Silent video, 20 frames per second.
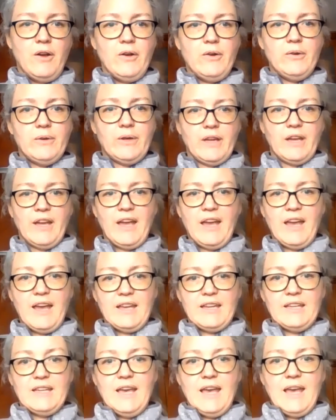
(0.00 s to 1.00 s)

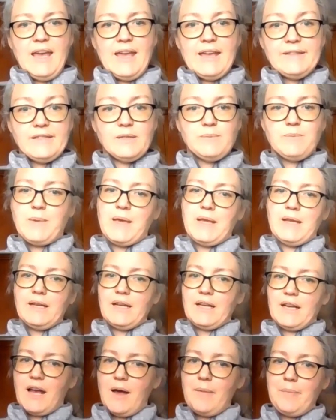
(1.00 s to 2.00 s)
Okay, it's been
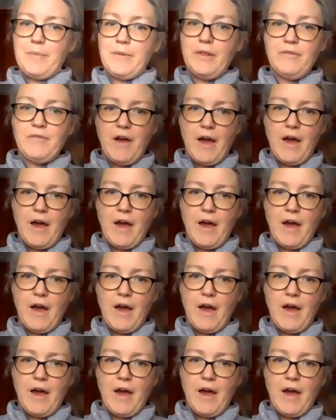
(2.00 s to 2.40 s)
a couple of